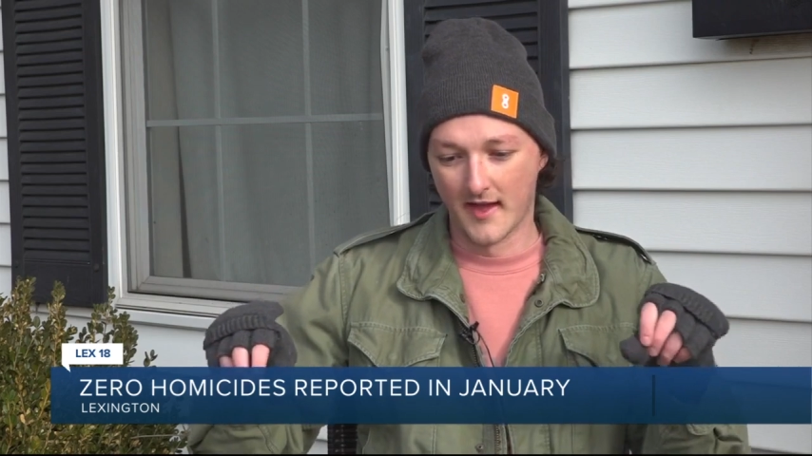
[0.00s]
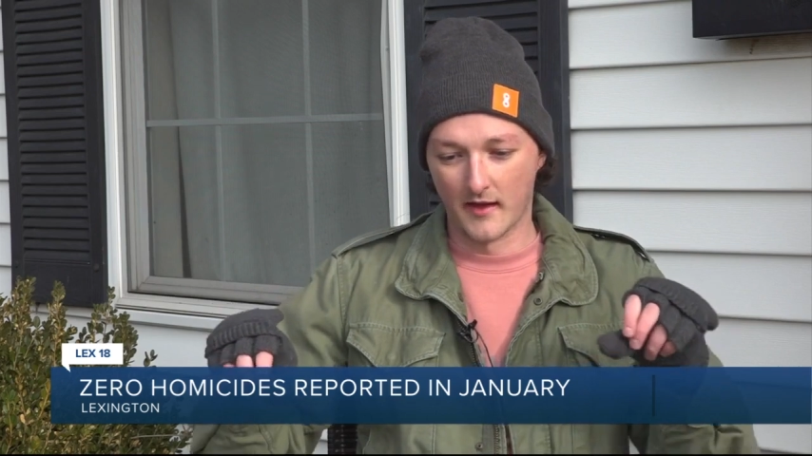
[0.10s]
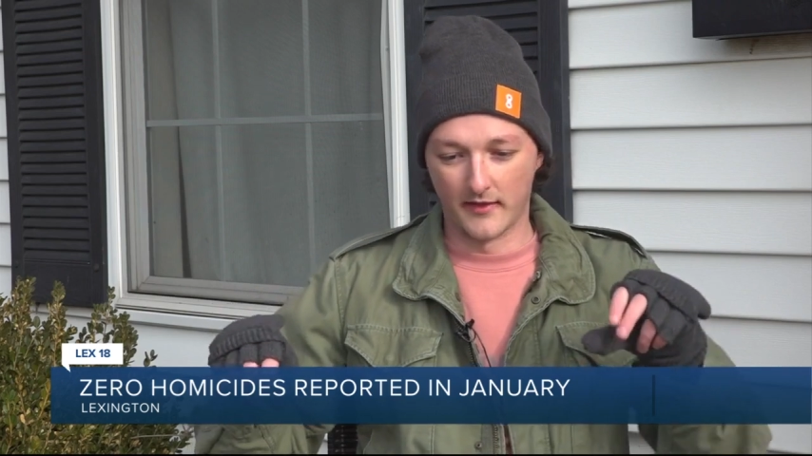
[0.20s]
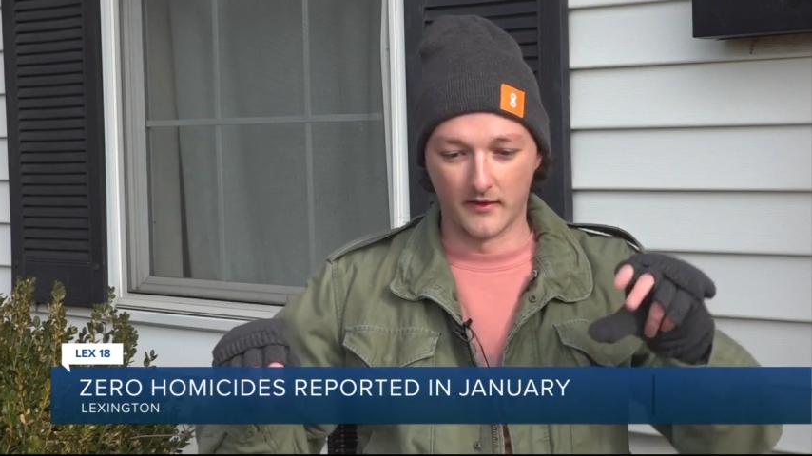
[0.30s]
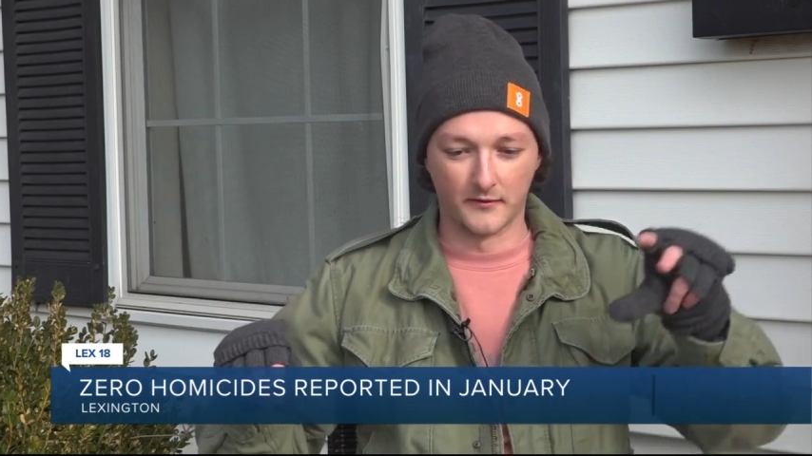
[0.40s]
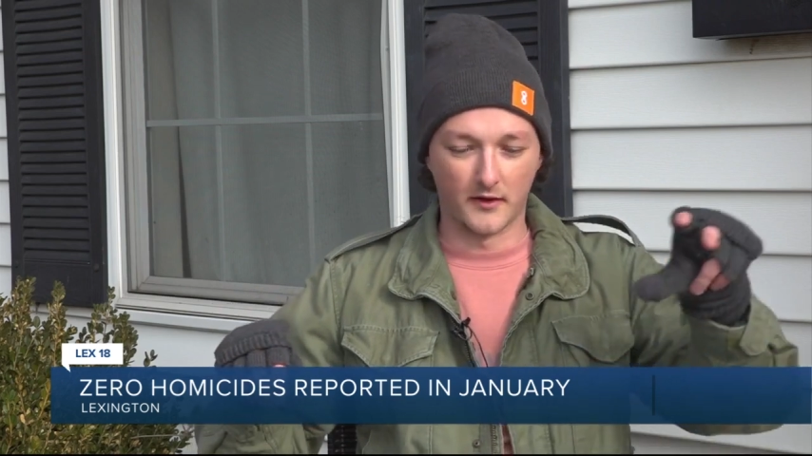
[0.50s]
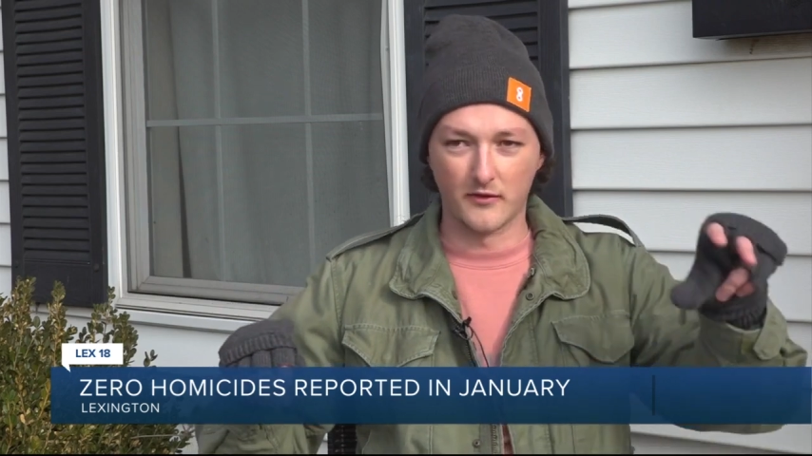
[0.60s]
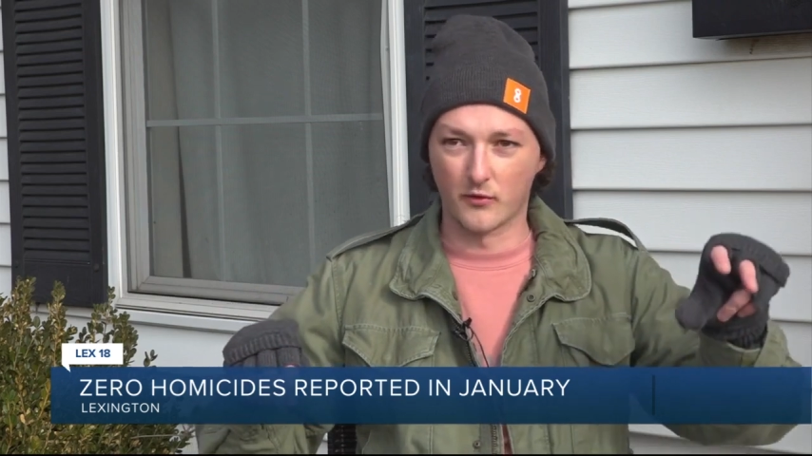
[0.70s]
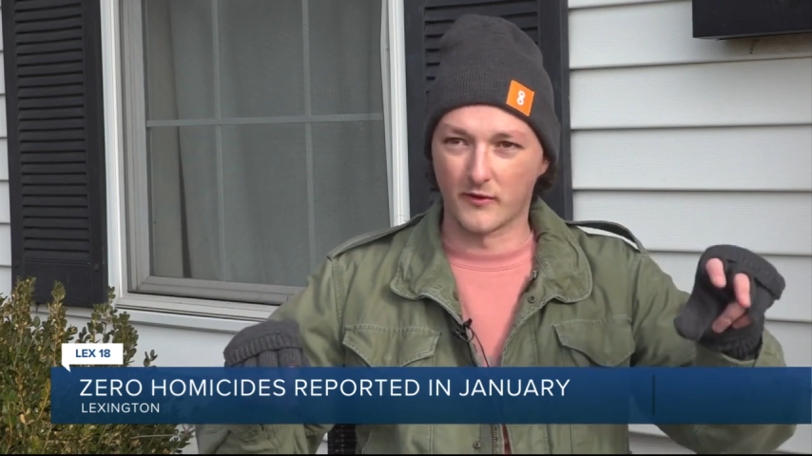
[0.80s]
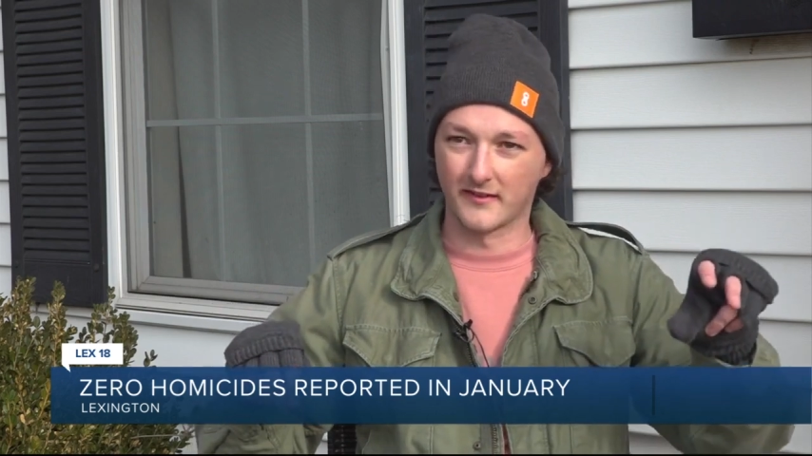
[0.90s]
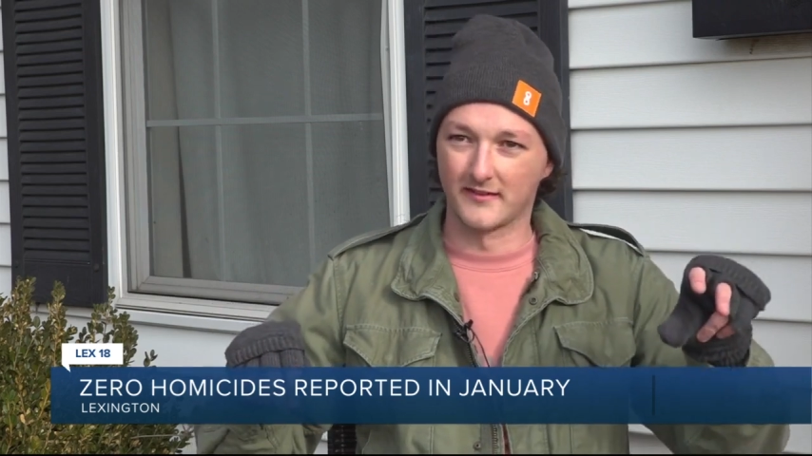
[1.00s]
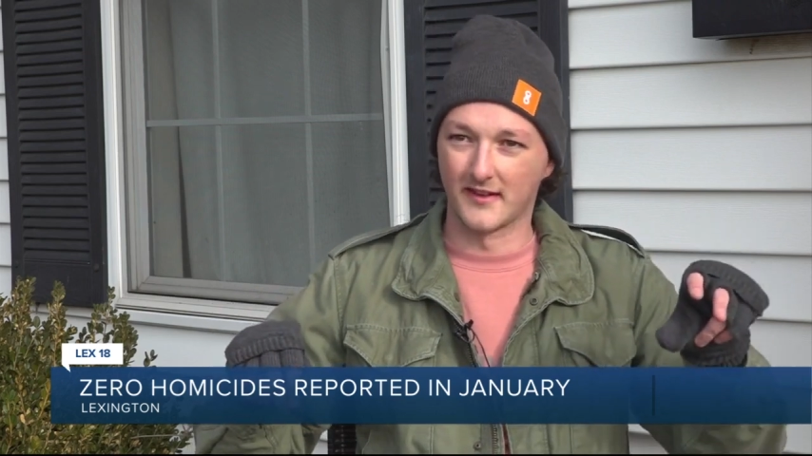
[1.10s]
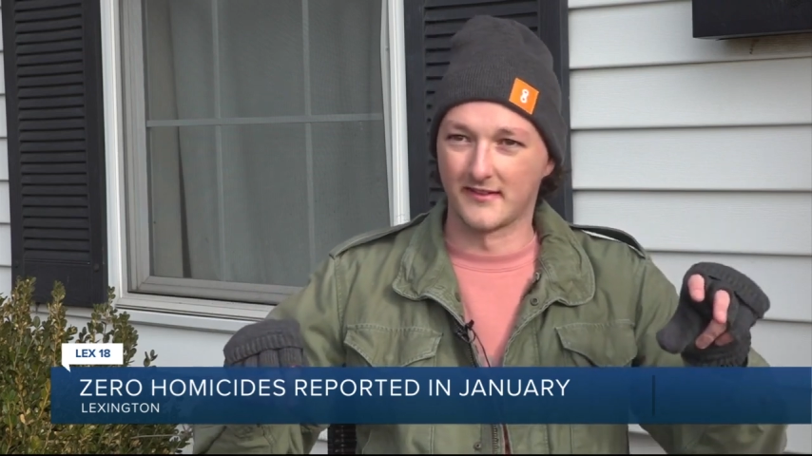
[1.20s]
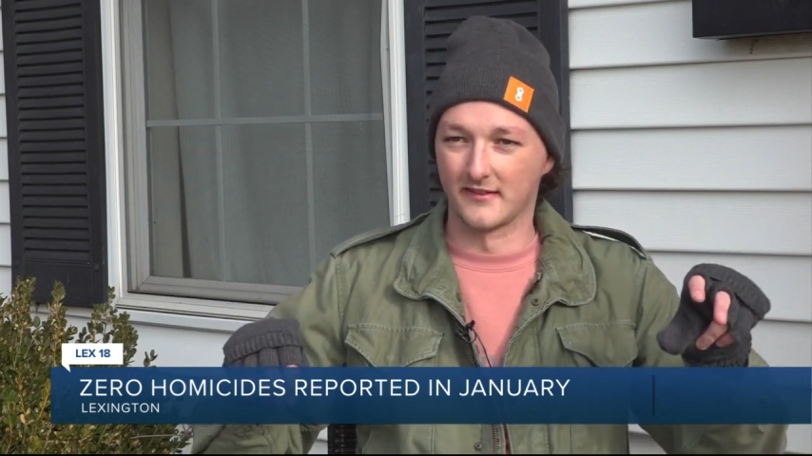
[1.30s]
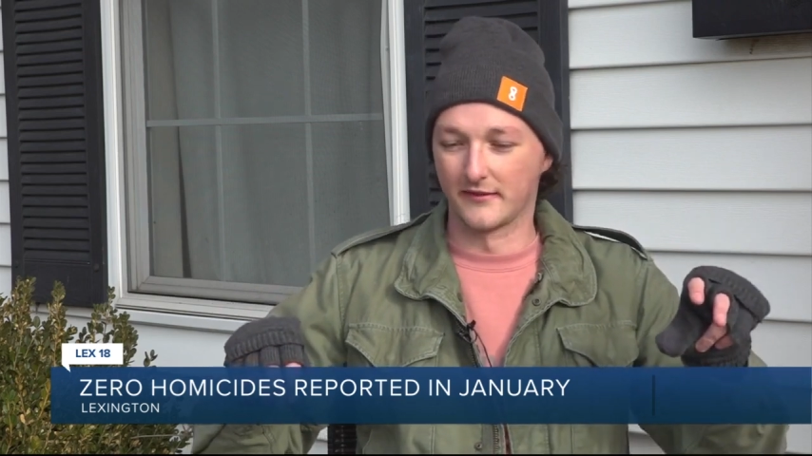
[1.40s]
and there's other
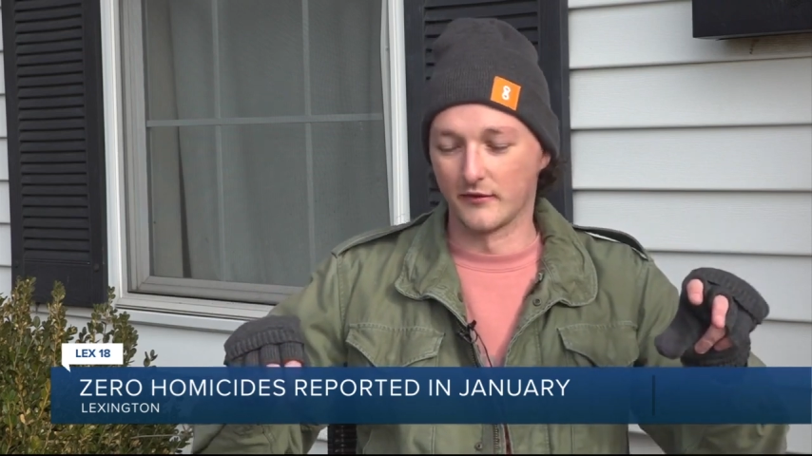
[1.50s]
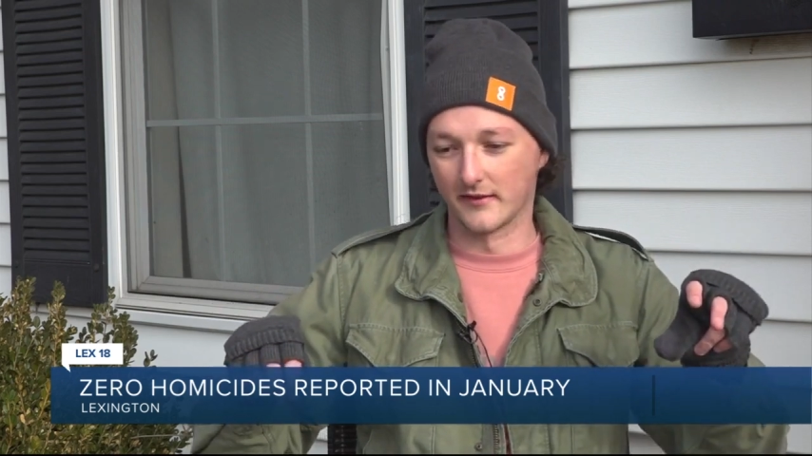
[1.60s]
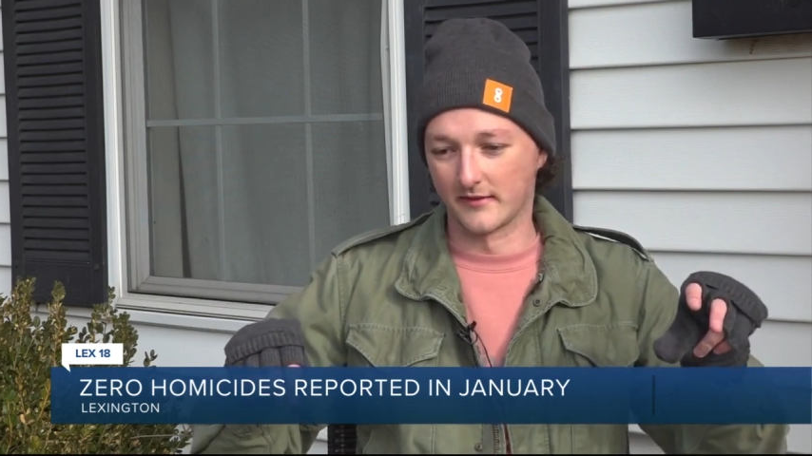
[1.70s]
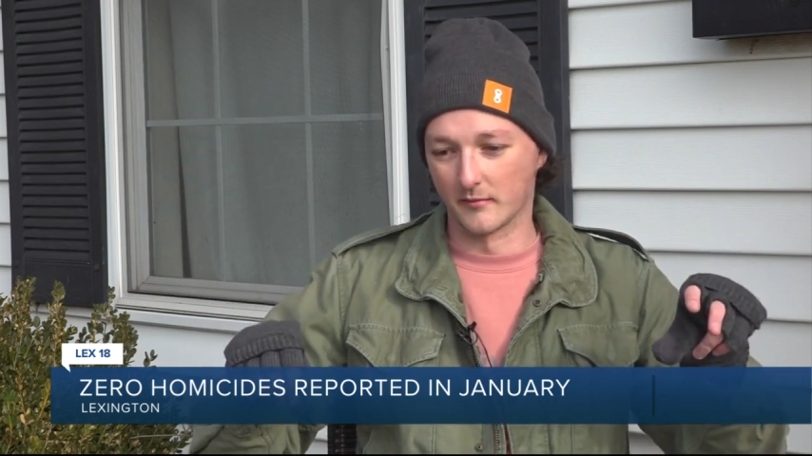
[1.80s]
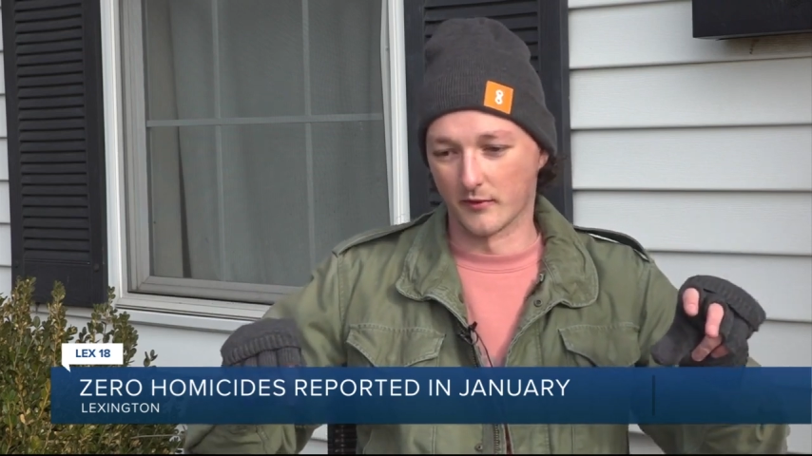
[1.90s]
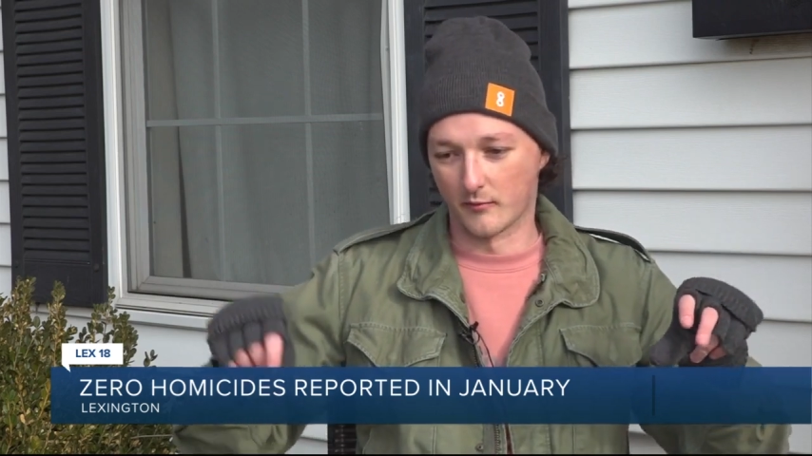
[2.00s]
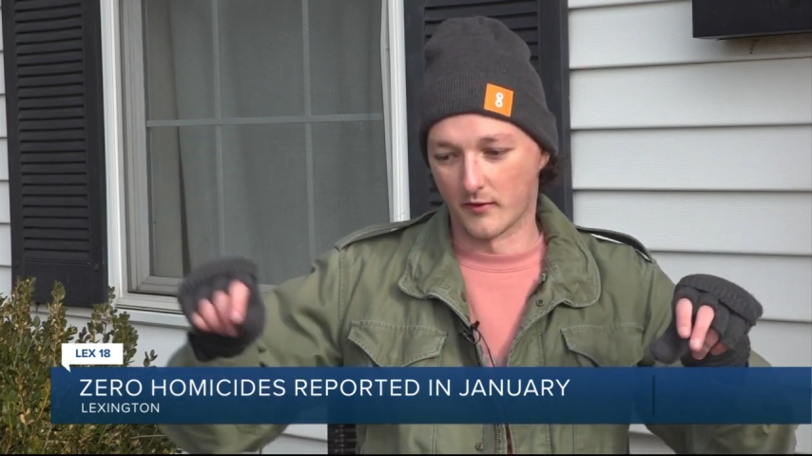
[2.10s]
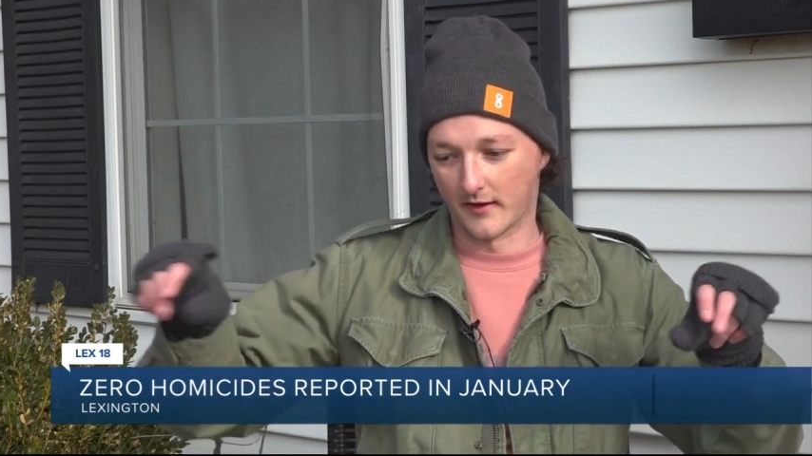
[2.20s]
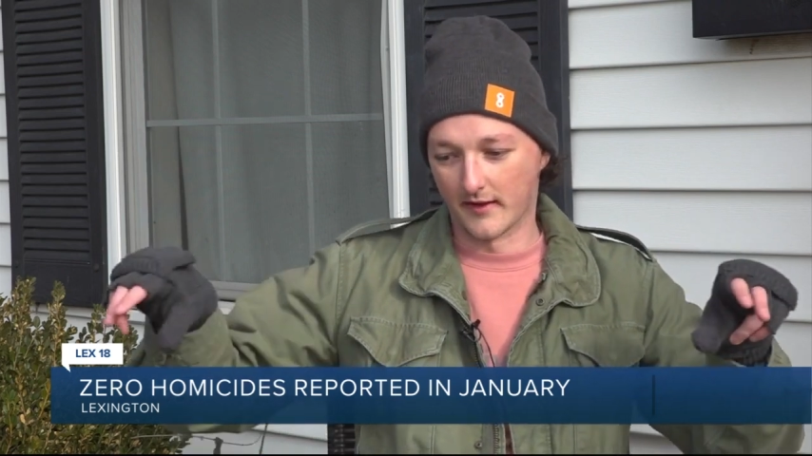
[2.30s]
organizations doing similar work,